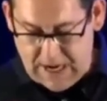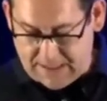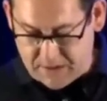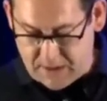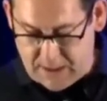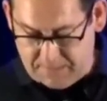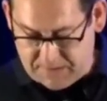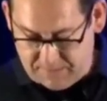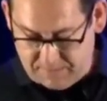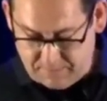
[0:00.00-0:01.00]
At
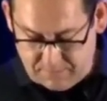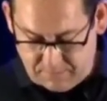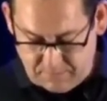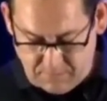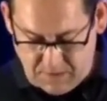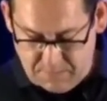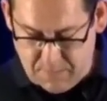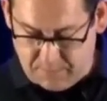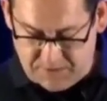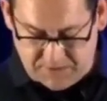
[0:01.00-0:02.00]
times,
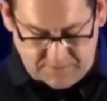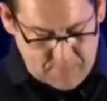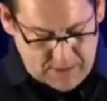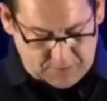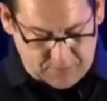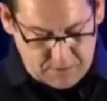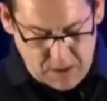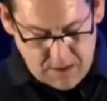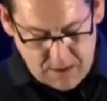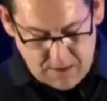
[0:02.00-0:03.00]
members of my
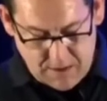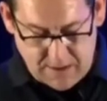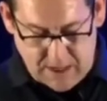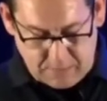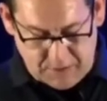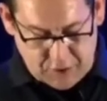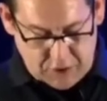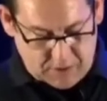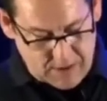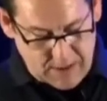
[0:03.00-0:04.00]
crew and I would
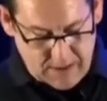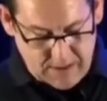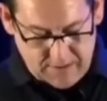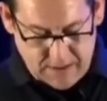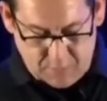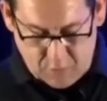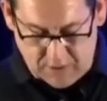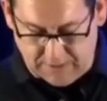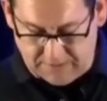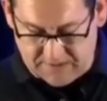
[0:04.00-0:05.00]
joke that
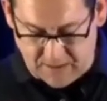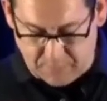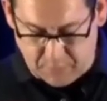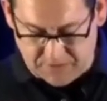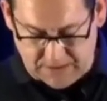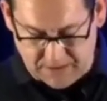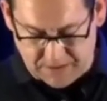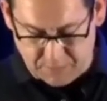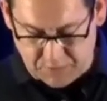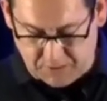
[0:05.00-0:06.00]
working at the South Pole
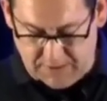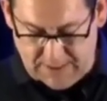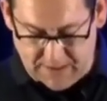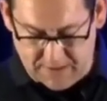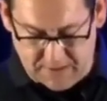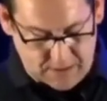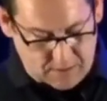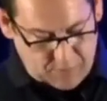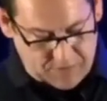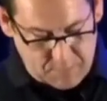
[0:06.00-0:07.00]
Station was learning how to
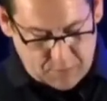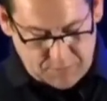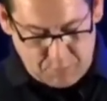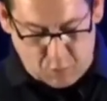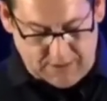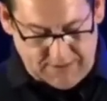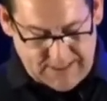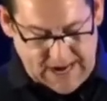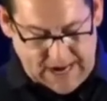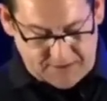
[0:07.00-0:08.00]
deal with the most boring
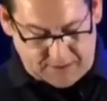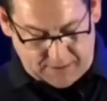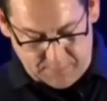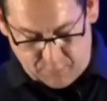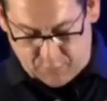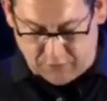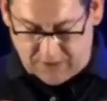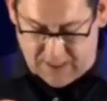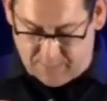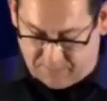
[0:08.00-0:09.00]
tasking,
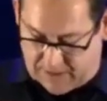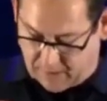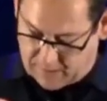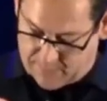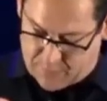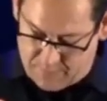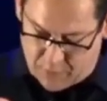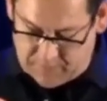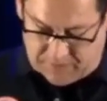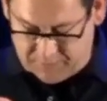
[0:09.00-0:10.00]
broken up regularly by
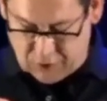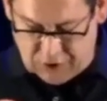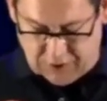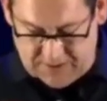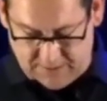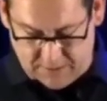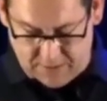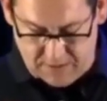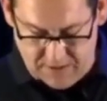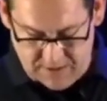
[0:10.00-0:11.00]
moments of sheer
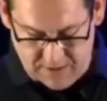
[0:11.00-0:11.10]
terror.